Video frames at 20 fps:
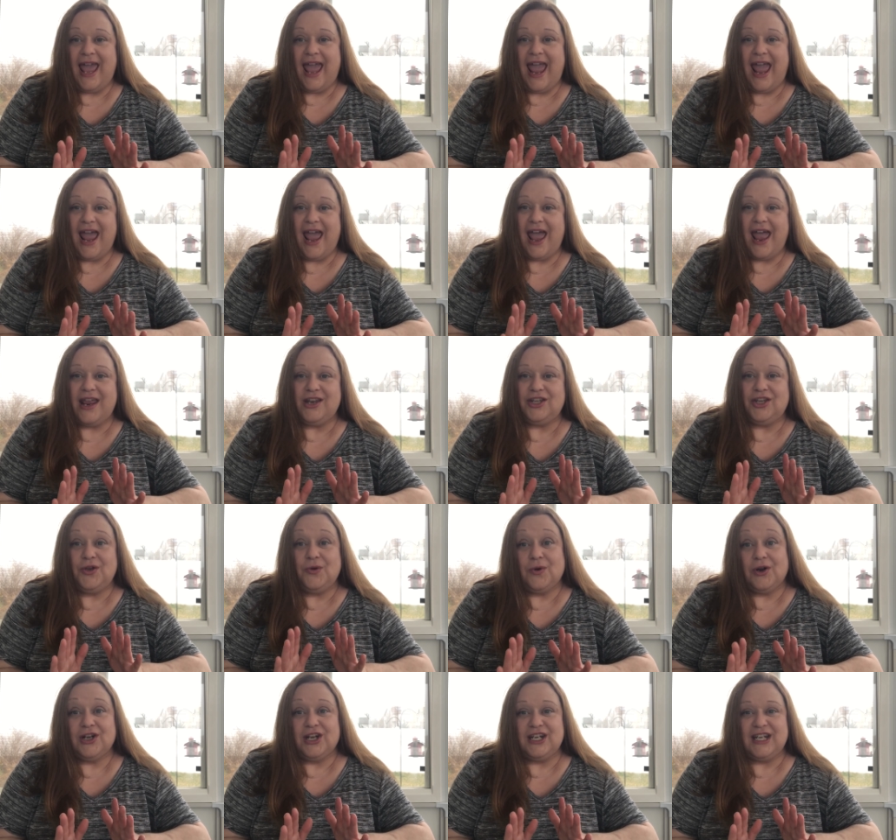and
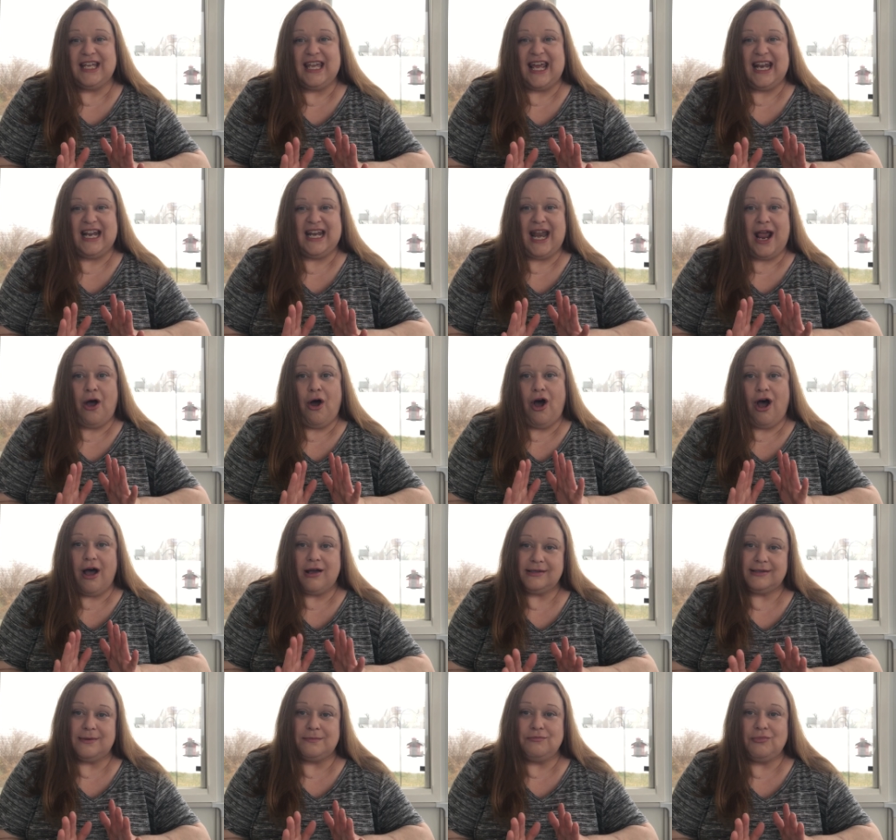you are gonna get an
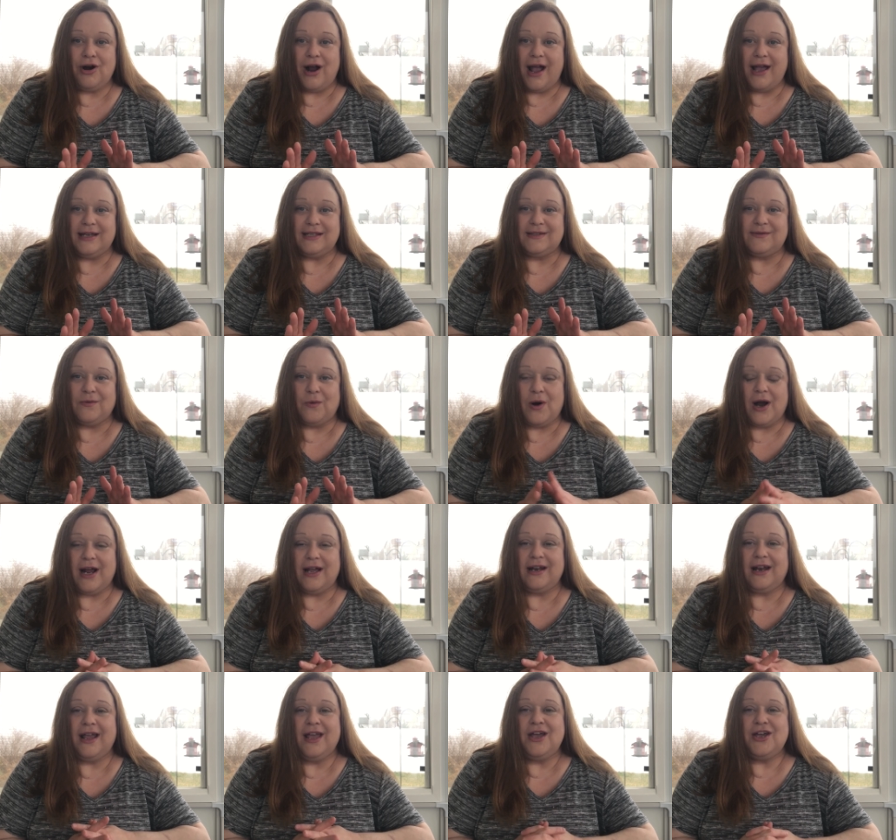awesome prize for
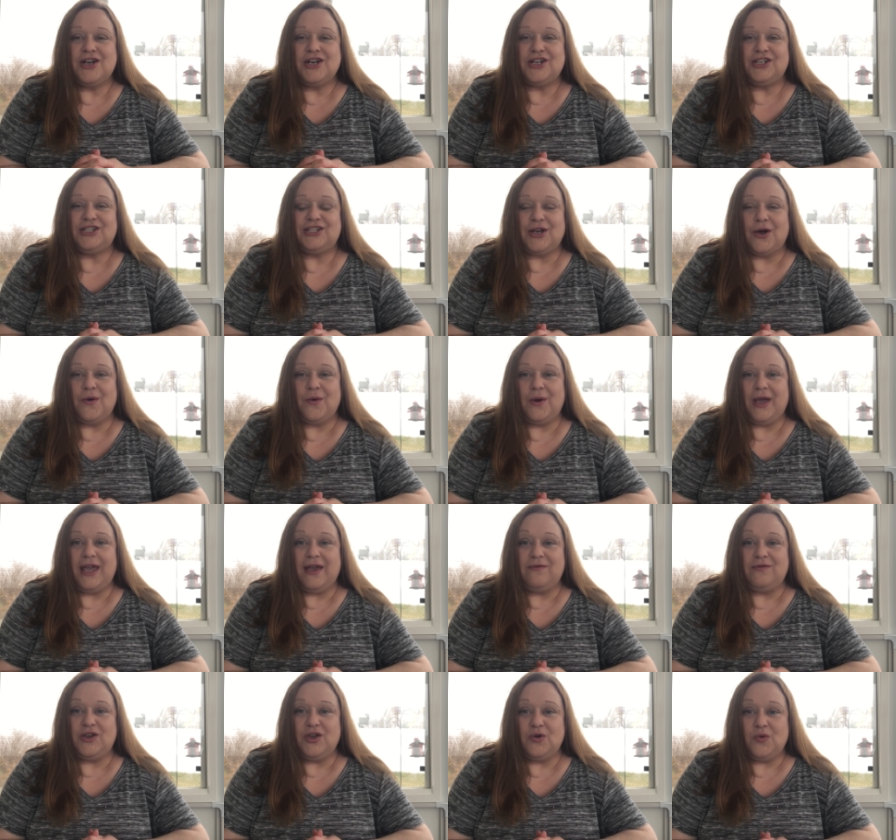it. So
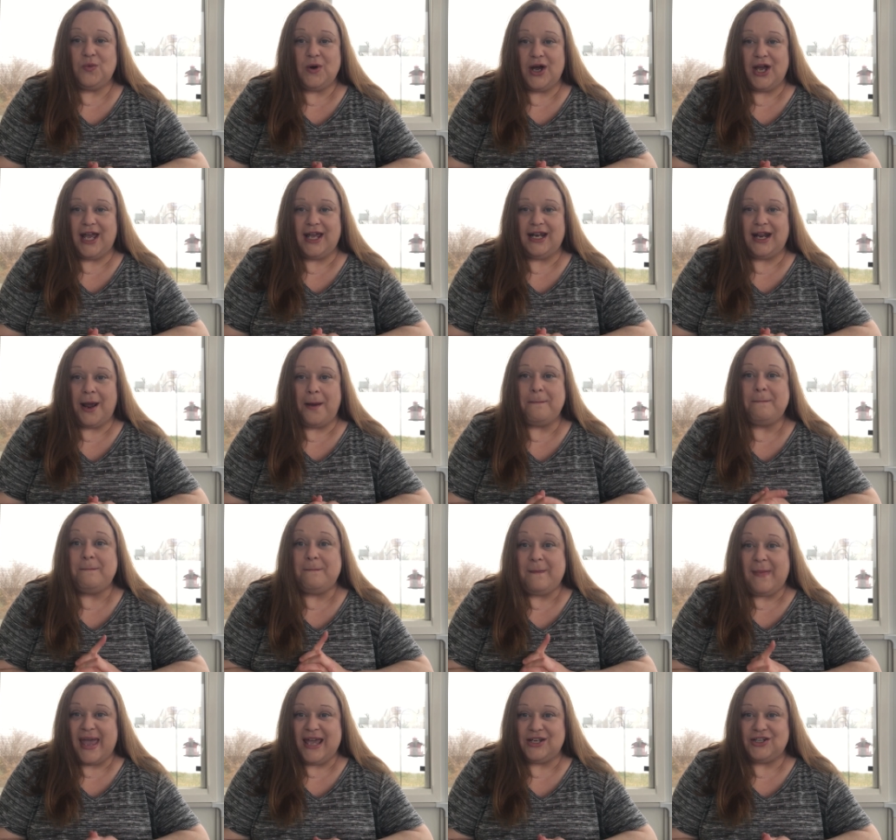if you would,
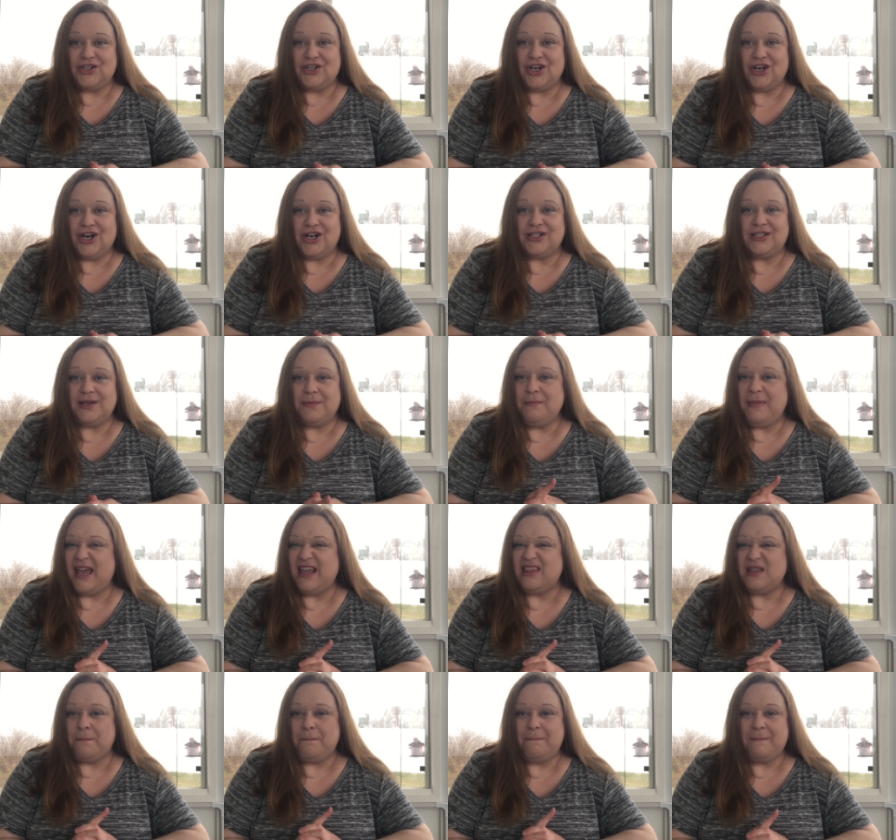make sure to
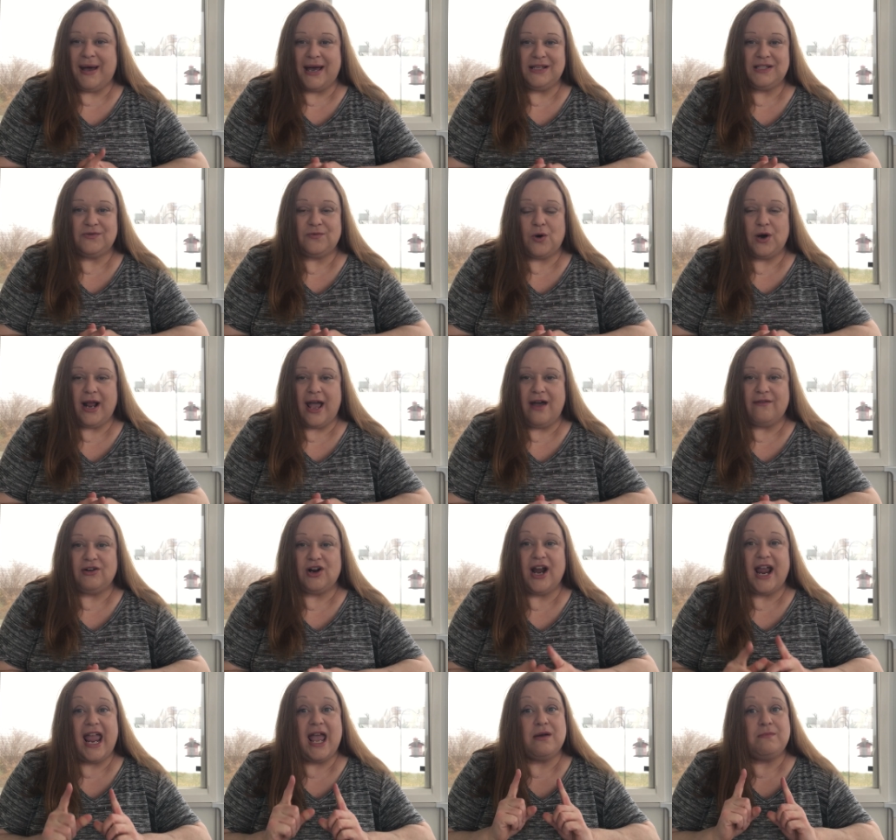make the best fort
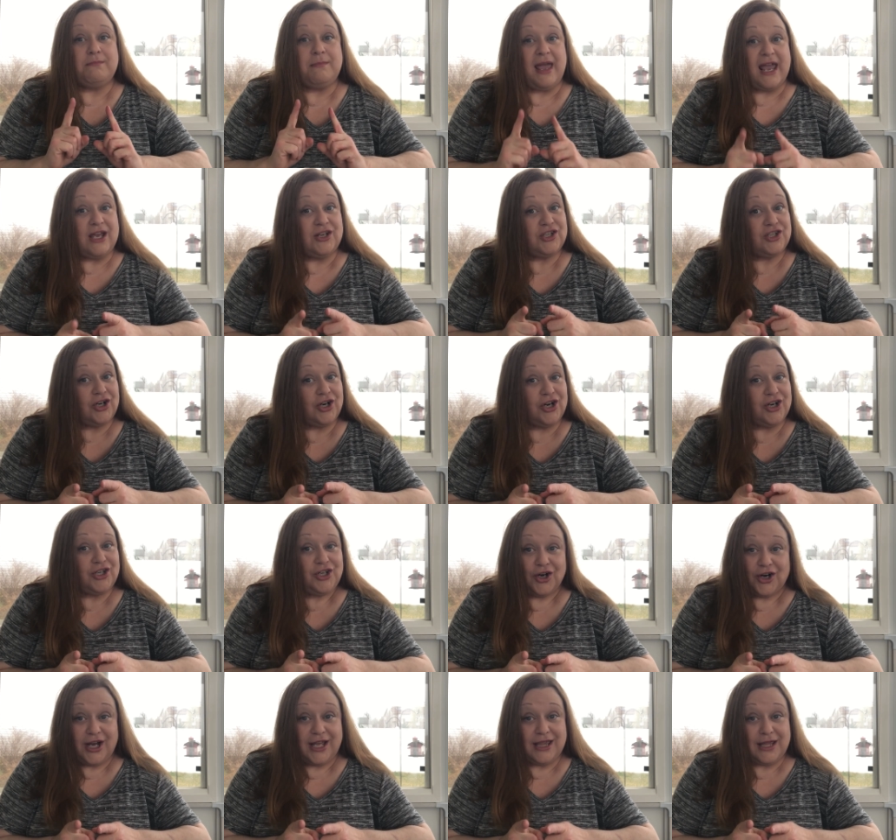ever and make sure
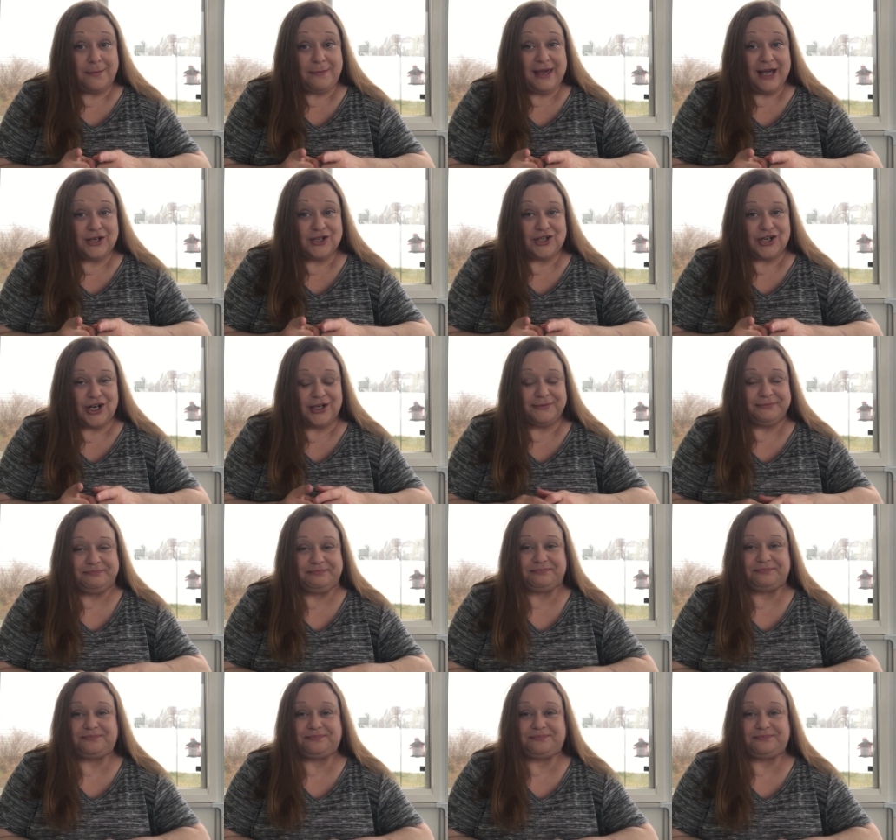you're in the picture.